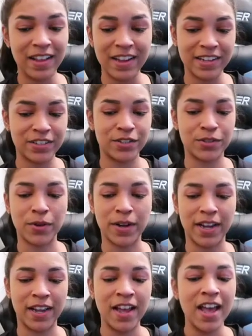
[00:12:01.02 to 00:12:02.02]
It's just
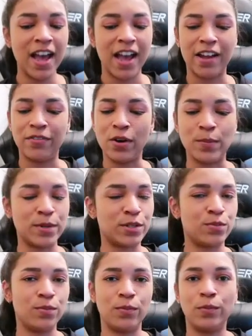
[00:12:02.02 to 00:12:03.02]
great. I've
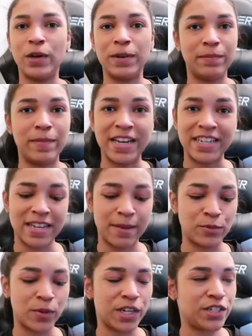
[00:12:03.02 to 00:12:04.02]
many
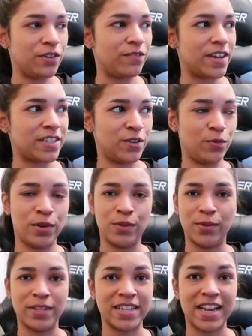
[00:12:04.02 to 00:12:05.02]
times wanted to invest in one of the
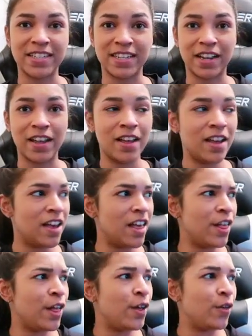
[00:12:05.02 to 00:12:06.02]
ones that has like
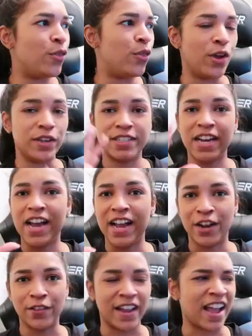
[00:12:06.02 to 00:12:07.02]
the
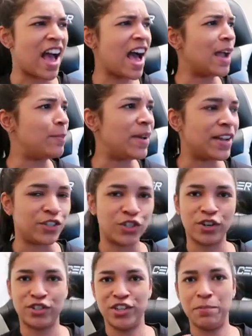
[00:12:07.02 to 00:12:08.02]
entire like iPad
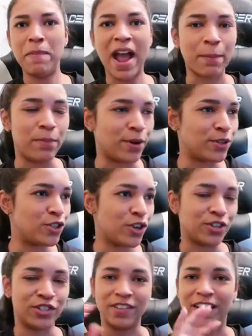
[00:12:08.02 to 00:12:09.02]
charging, MacBook
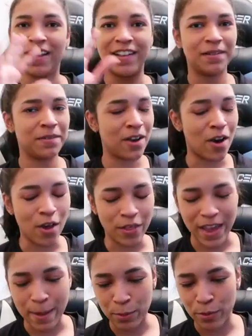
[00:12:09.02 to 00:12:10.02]
charging, like all
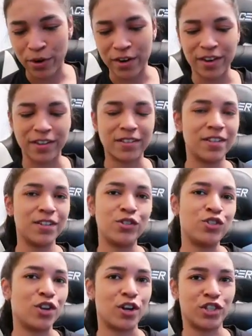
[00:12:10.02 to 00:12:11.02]
the Apple product
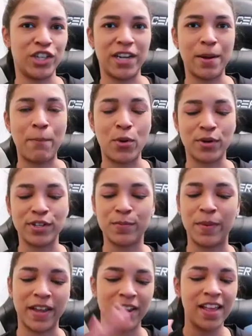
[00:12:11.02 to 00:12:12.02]
charging ports,
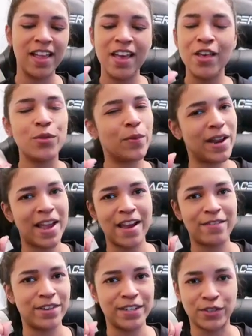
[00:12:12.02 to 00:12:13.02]
but the one I
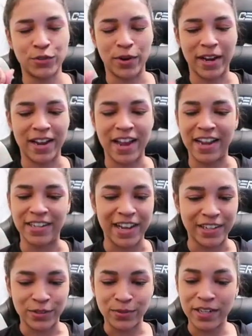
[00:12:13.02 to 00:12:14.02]
have is great.
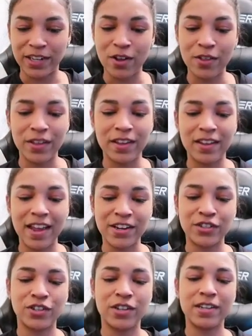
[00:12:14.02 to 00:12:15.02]
I don't need all the
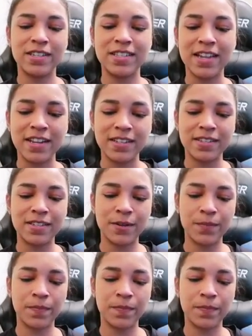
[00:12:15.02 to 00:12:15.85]
extra nonsense.